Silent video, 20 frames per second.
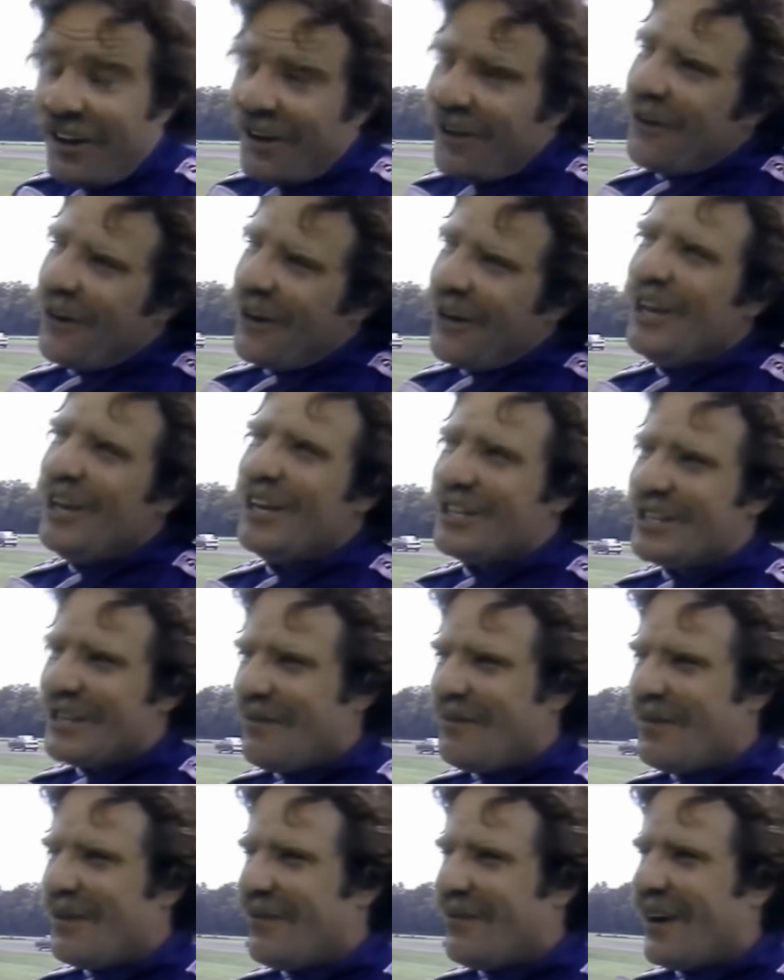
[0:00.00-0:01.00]
I know Indian
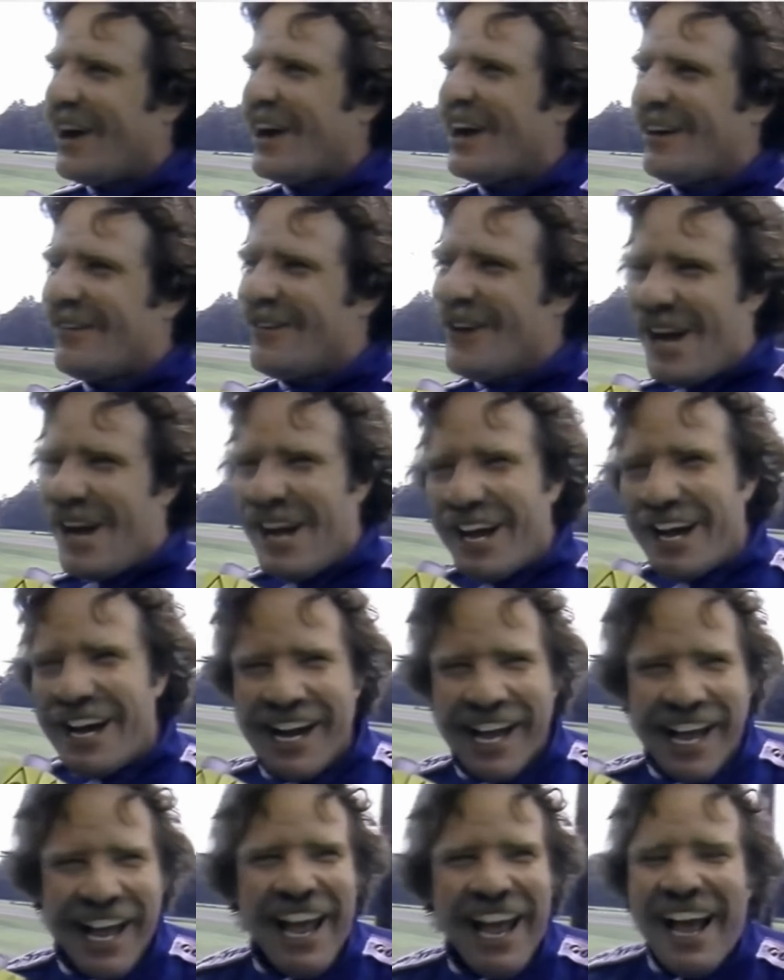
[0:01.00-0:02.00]

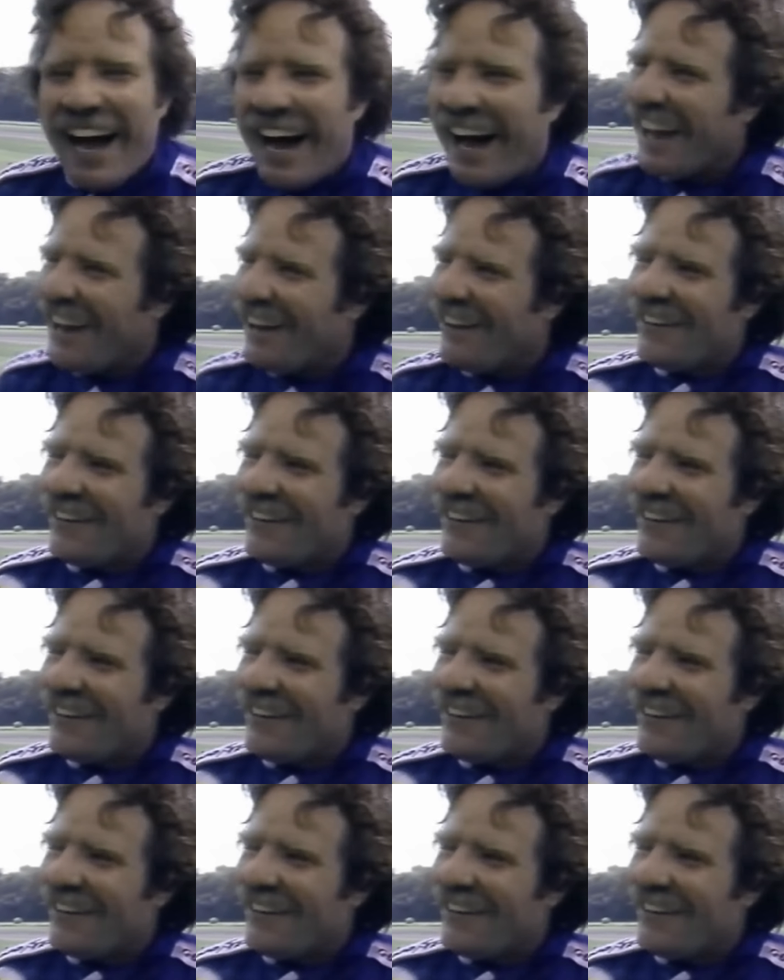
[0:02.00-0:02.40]
75. I remember